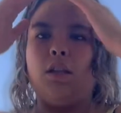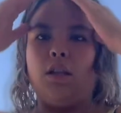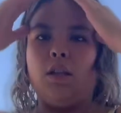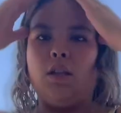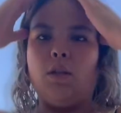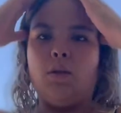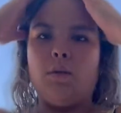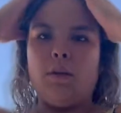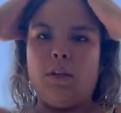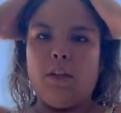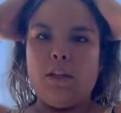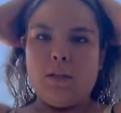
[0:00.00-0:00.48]

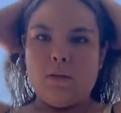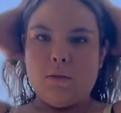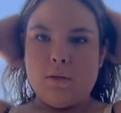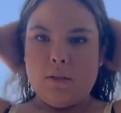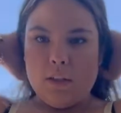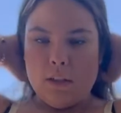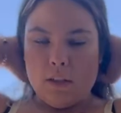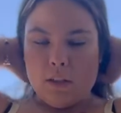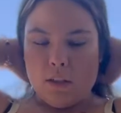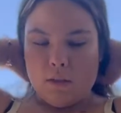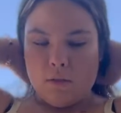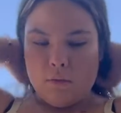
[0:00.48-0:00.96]

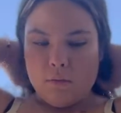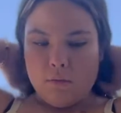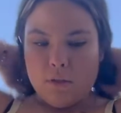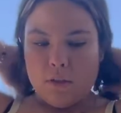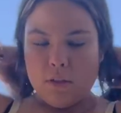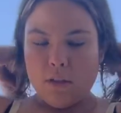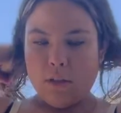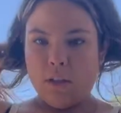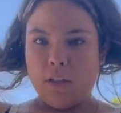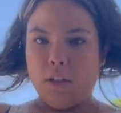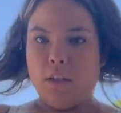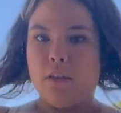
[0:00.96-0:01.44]
2022 is
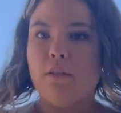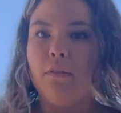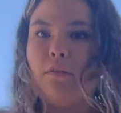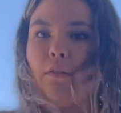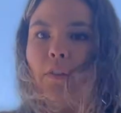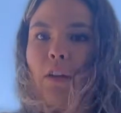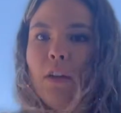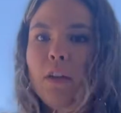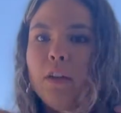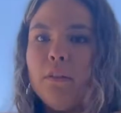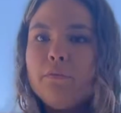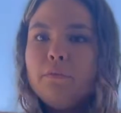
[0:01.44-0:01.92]
our year
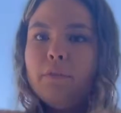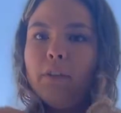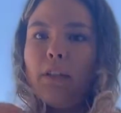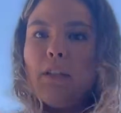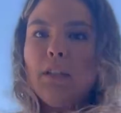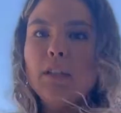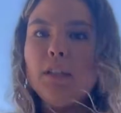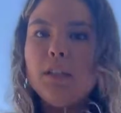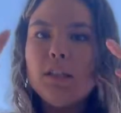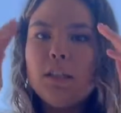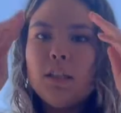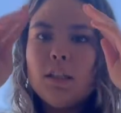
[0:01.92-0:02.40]
of
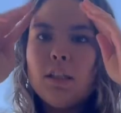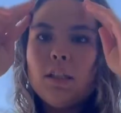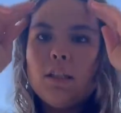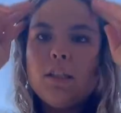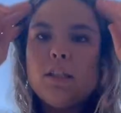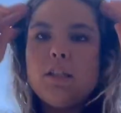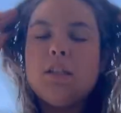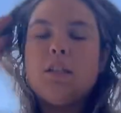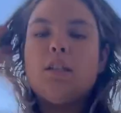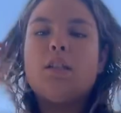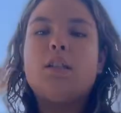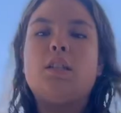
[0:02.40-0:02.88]
confidence.
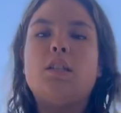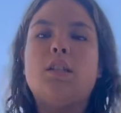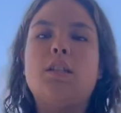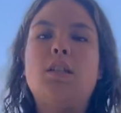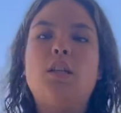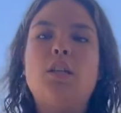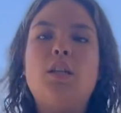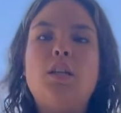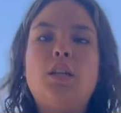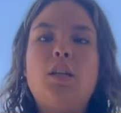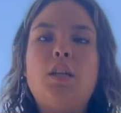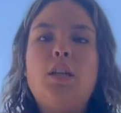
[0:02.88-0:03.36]

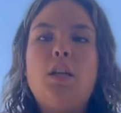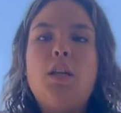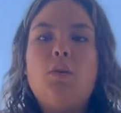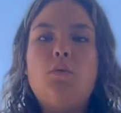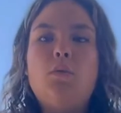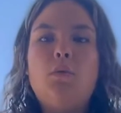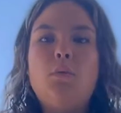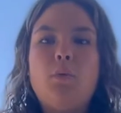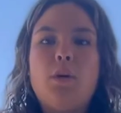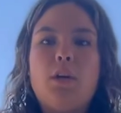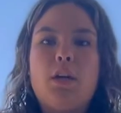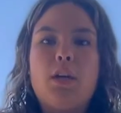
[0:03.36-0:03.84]

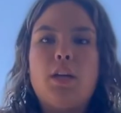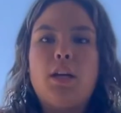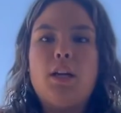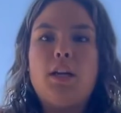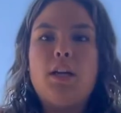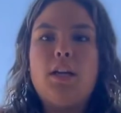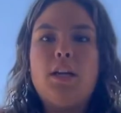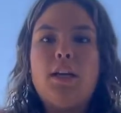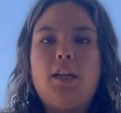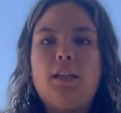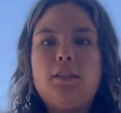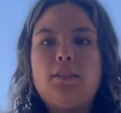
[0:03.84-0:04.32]
We're working
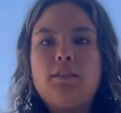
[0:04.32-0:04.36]
on it